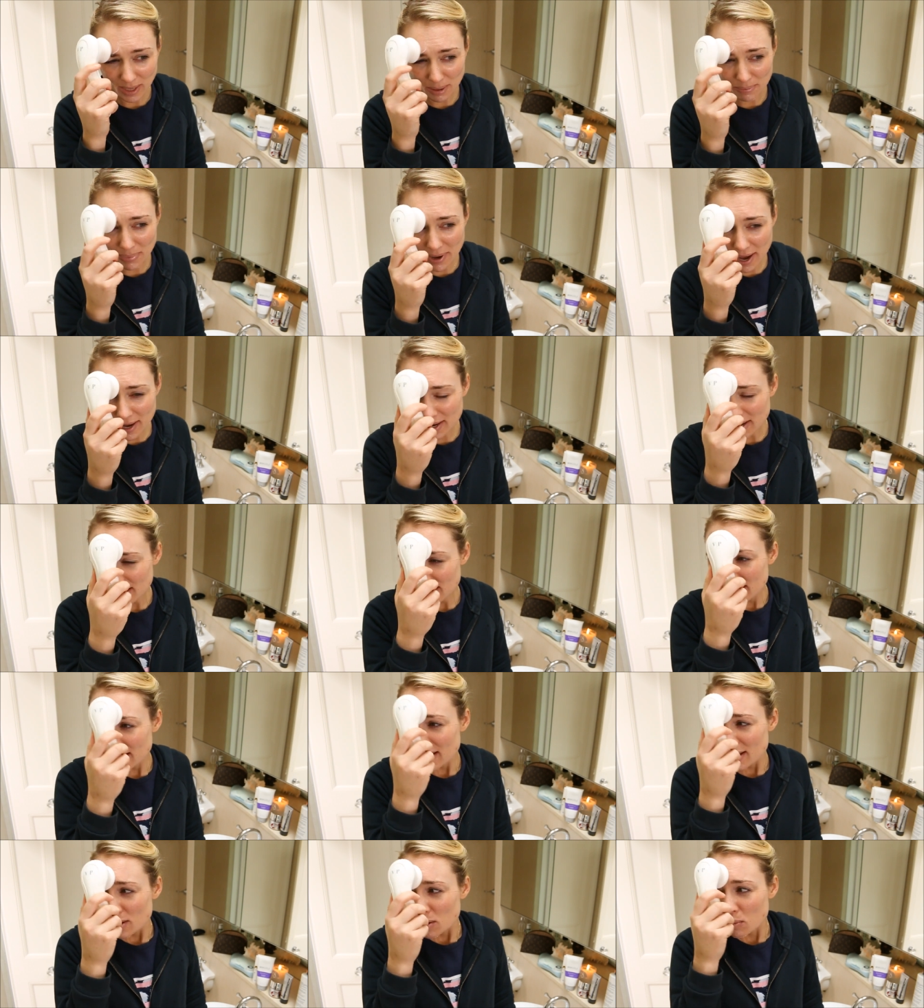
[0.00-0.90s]
But
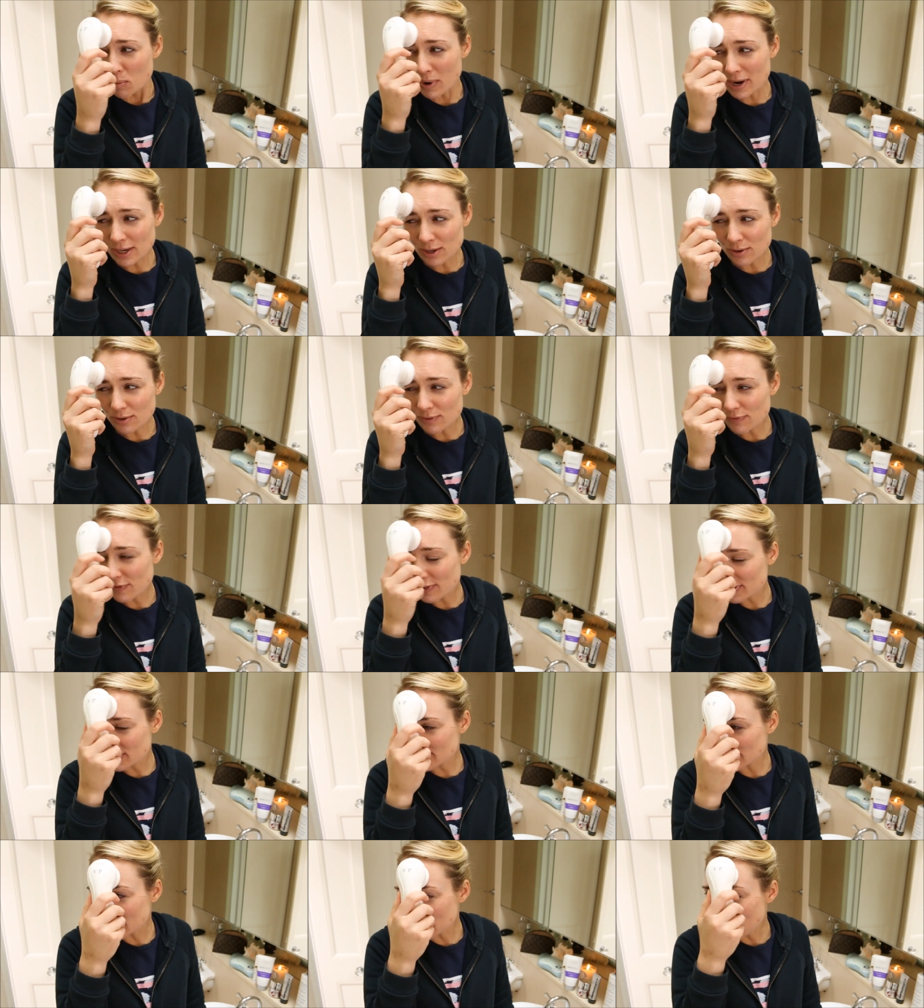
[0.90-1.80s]
when you
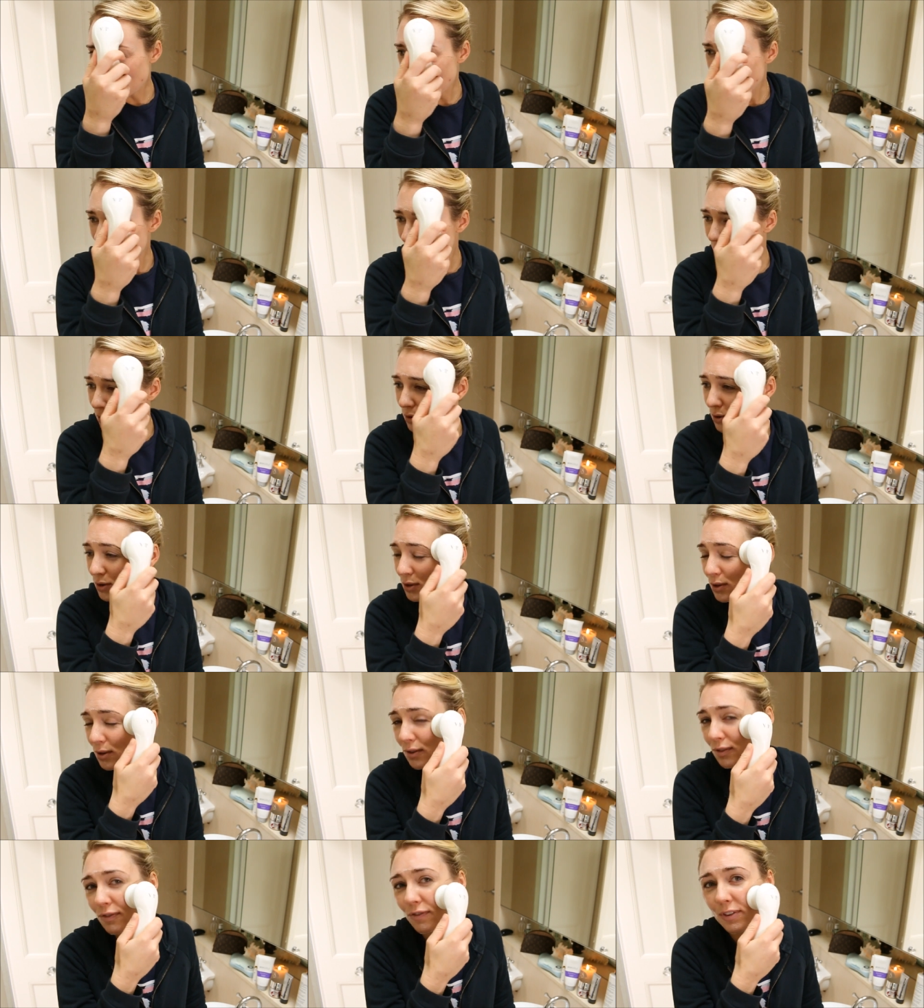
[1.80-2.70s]
see how good
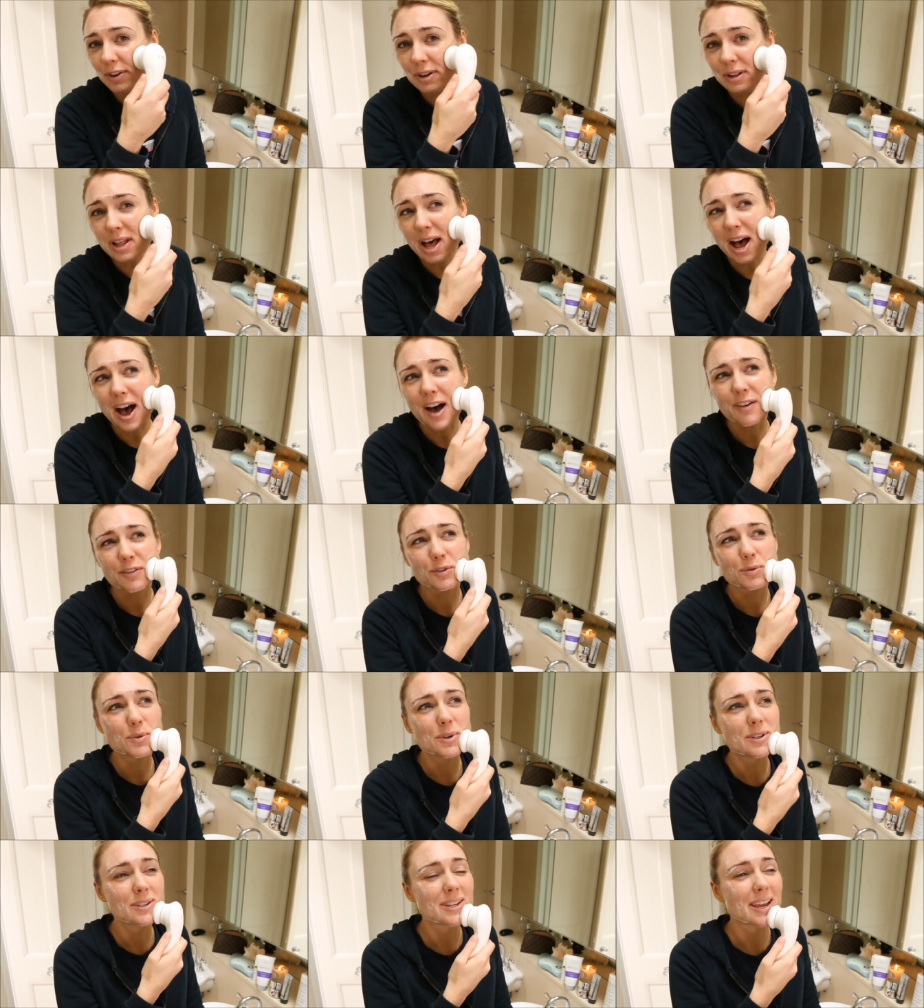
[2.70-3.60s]
you feel
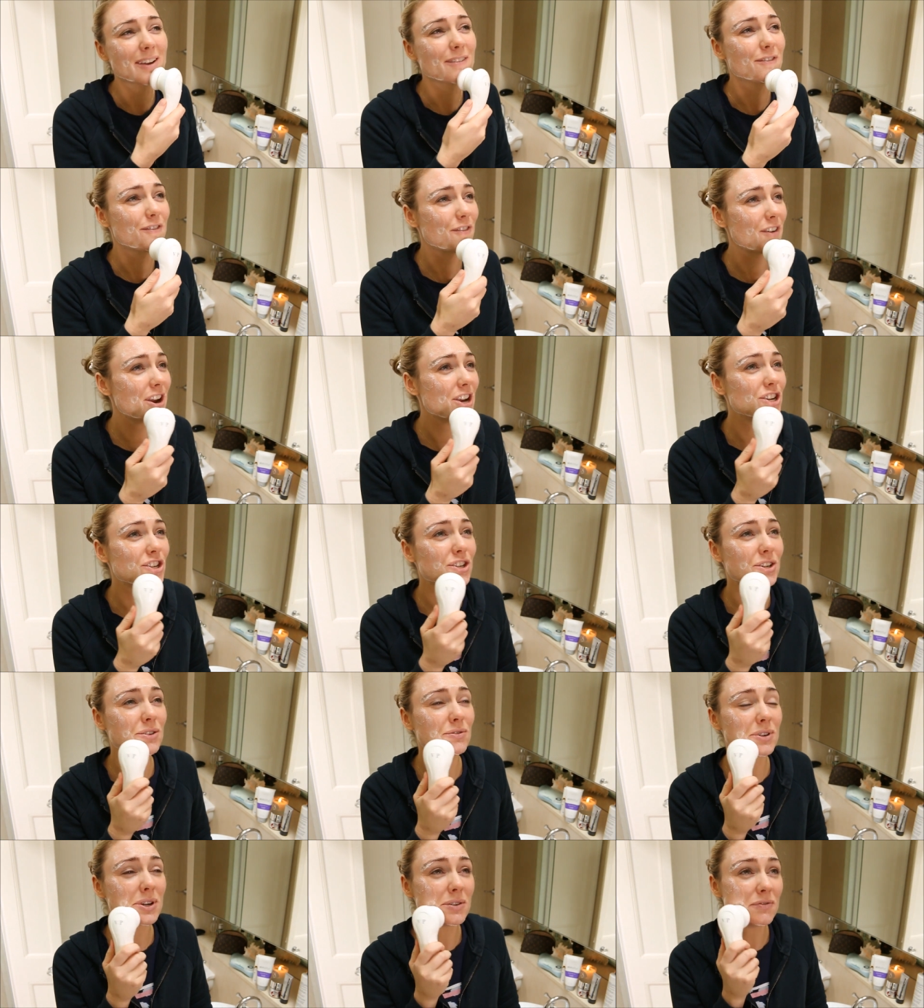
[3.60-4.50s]
afterwards, like fresh
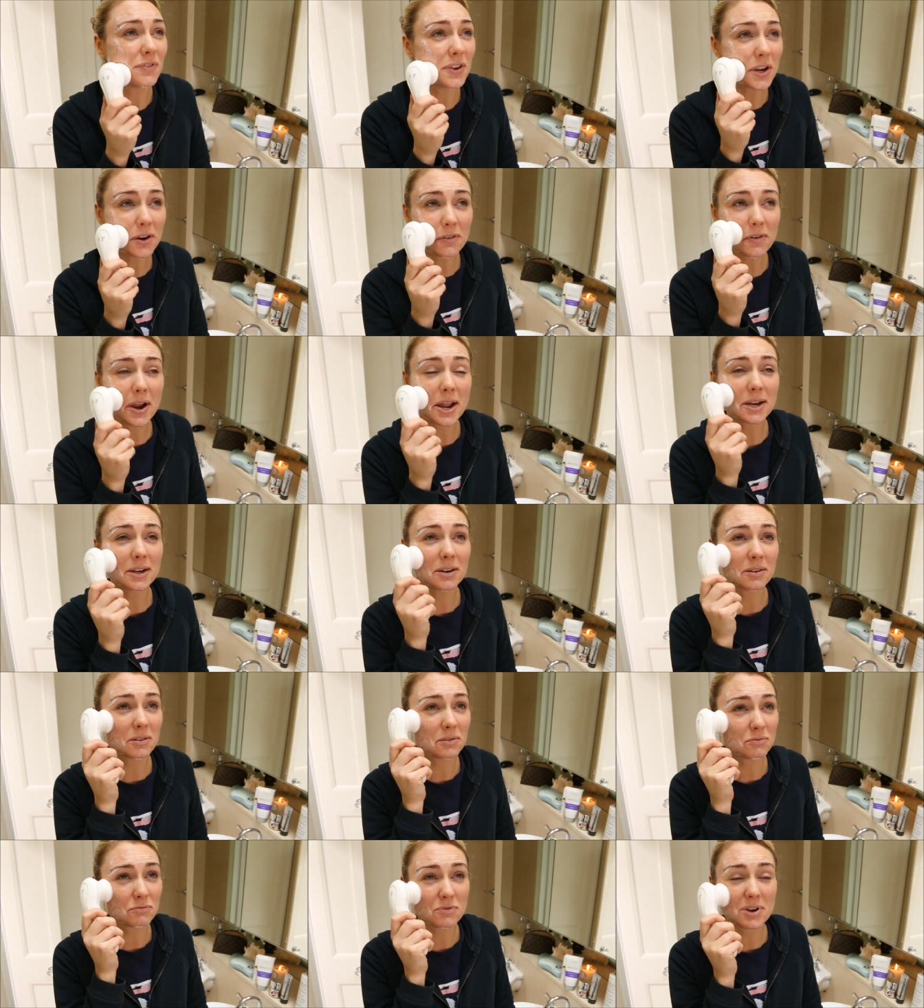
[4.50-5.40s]
and invigorated
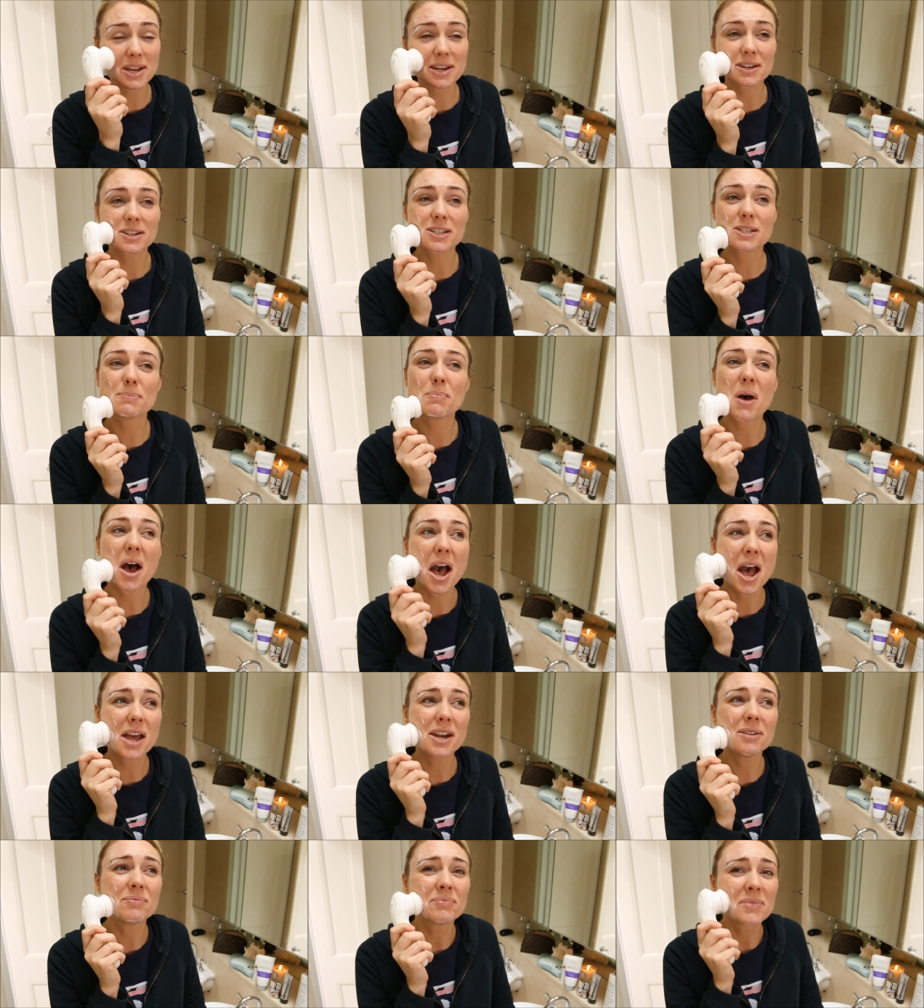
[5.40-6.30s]
and
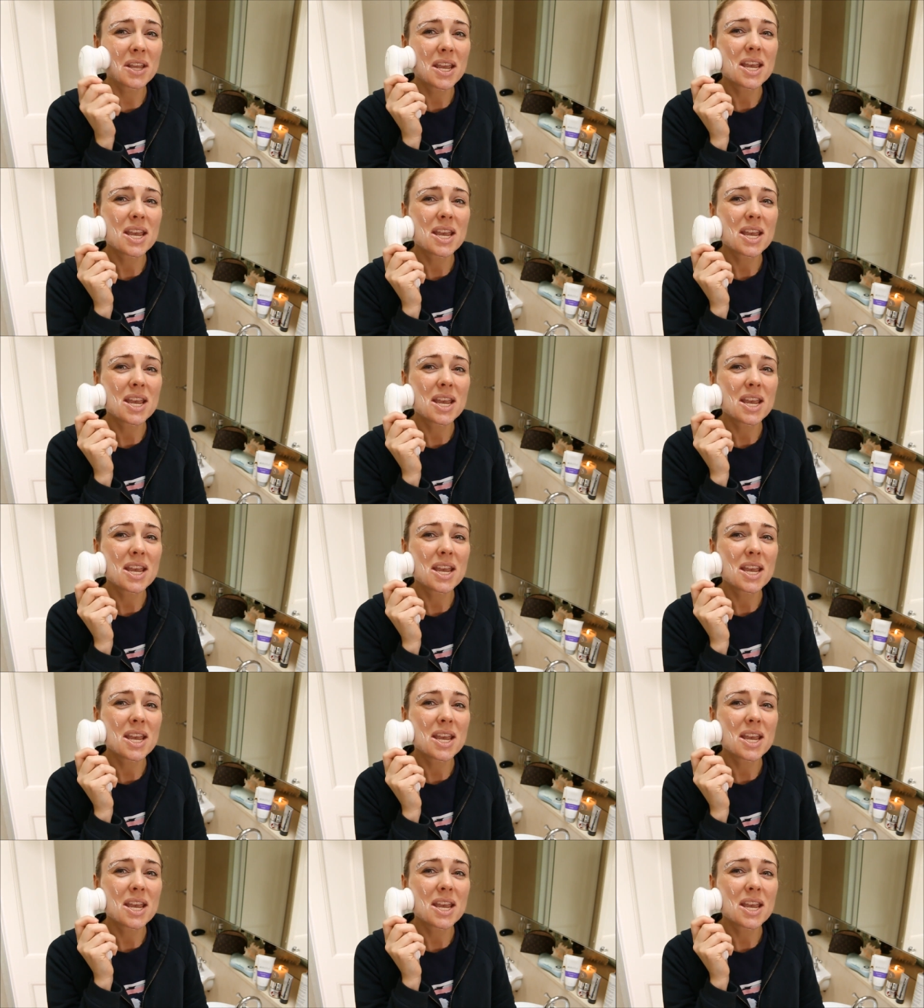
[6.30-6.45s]
re-inspired,